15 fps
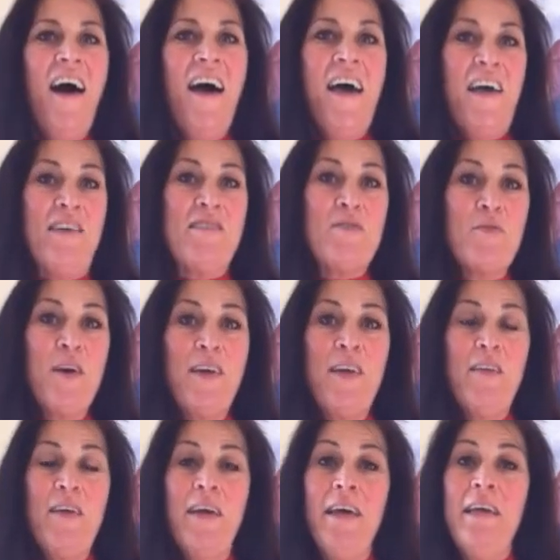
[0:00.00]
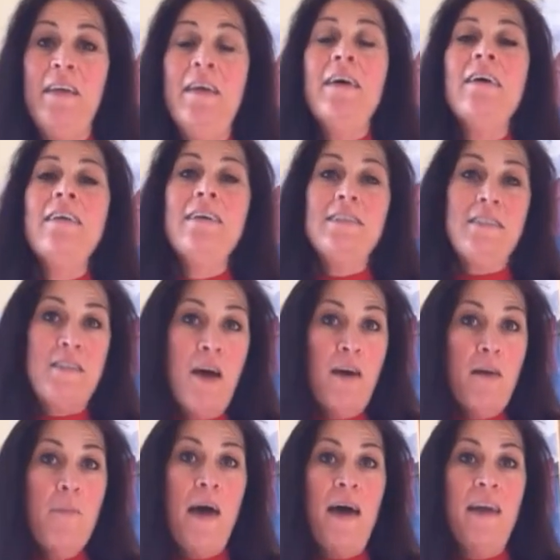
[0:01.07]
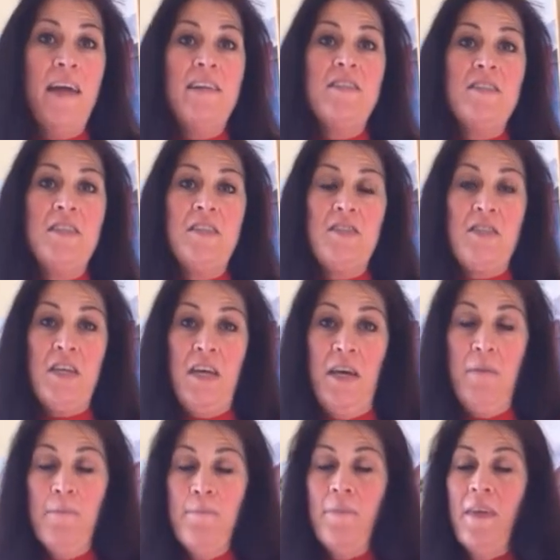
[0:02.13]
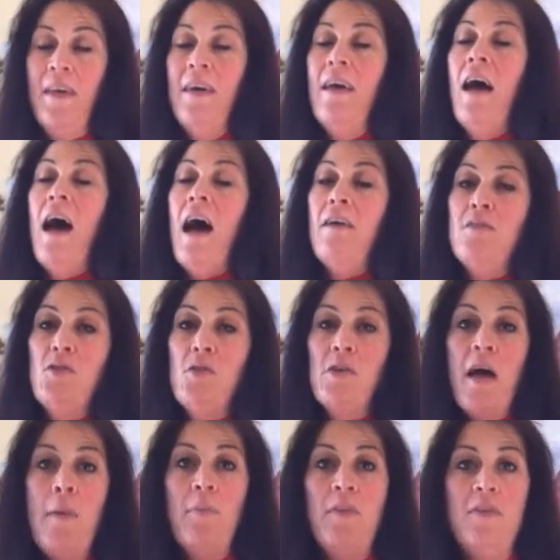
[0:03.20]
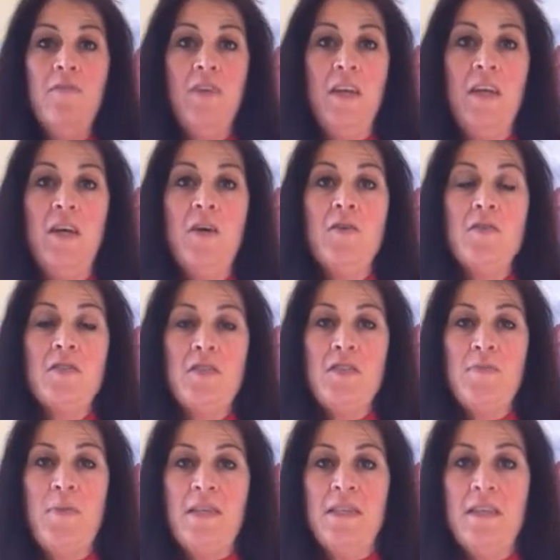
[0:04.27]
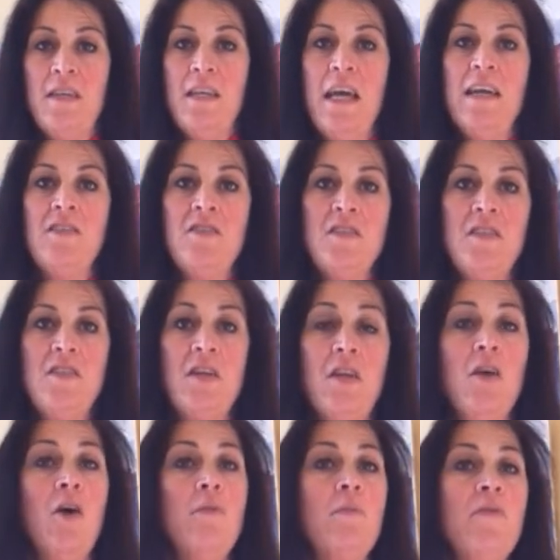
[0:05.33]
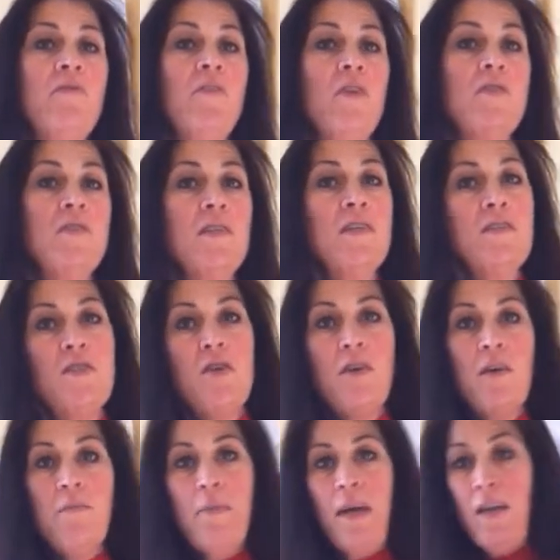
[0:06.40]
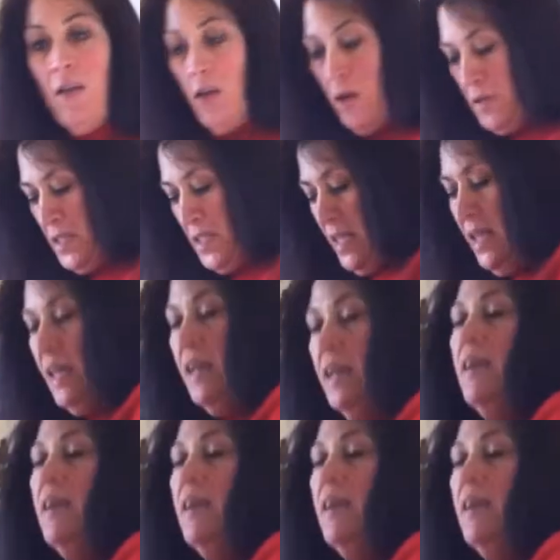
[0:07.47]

Hi, it's Ronni Lynn. Let's talk about HCG. I'll do a couple of videos just based on HCG alone, but first let's look at my clothes.